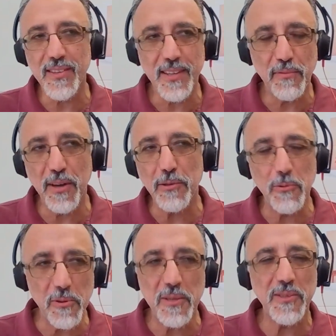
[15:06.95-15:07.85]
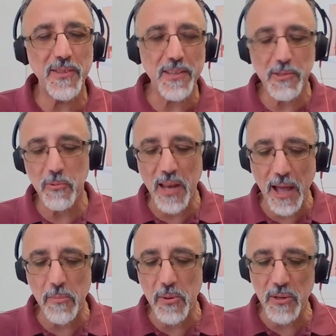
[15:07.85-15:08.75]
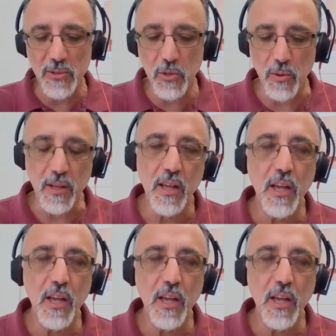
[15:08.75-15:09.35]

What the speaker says: If I do this, this will happen, and so on.